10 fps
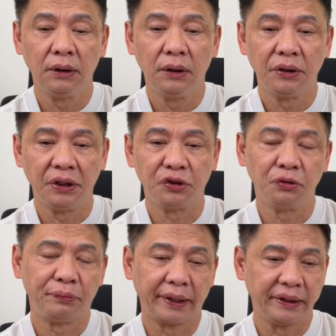Is to
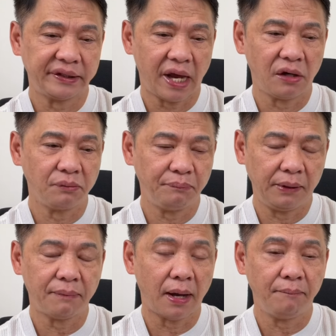break it down bit
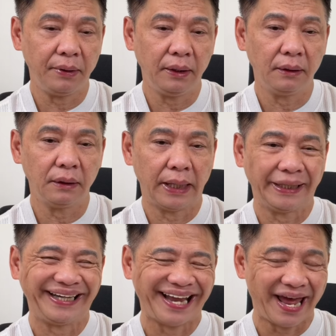by bit and
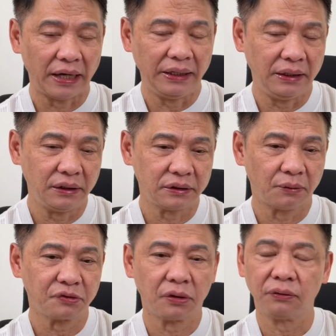then add in
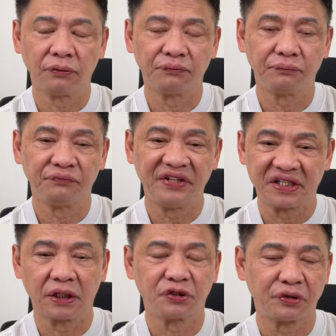some sort of
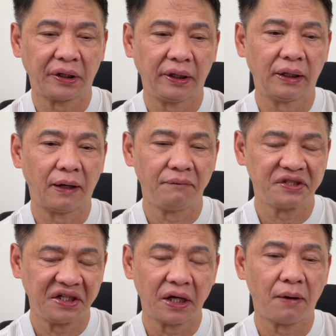physical training like
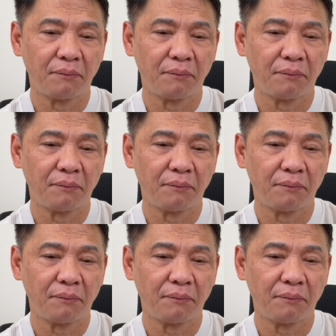sit up,